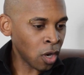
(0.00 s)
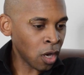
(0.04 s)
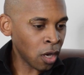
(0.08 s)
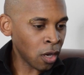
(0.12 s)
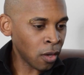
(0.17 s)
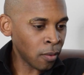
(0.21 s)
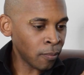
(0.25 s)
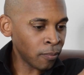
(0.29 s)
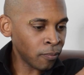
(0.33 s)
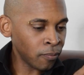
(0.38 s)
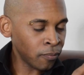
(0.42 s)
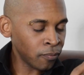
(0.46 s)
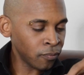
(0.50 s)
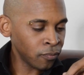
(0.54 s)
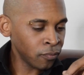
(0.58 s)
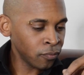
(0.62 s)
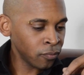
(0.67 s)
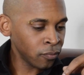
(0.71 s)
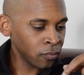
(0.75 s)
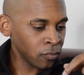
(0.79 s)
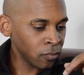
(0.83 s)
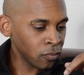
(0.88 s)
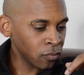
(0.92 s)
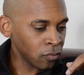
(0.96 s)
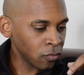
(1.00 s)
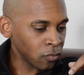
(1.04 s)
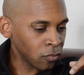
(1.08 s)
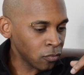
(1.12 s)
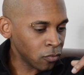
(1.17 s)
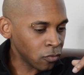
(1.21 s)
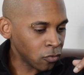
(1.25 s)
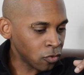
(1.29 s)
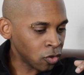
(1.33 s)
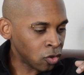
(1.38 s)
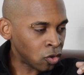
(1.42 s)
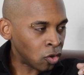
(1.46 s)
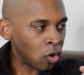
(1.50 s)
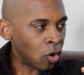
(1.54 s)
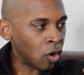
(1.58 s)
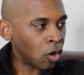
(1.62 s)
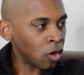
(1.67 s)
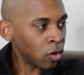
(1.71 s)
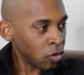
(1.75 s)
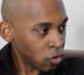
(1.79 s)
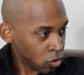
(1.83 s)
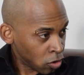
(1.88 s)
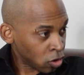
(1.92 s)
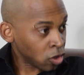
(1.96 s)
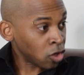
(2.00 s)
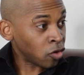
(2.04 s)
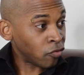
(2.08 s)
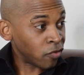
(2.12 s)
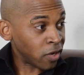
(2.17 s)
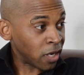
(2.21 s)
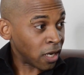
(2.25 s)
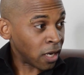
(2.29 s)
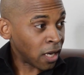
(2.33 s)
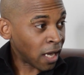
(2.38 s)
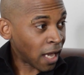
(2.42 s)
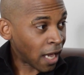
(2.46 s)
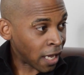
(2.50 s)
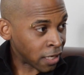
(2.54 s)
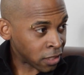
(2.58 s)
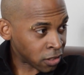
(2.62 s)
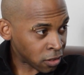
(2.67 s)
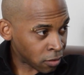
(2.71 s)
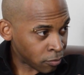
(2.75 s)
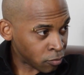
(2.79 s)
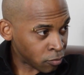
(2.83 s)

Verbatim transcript: um, your career as a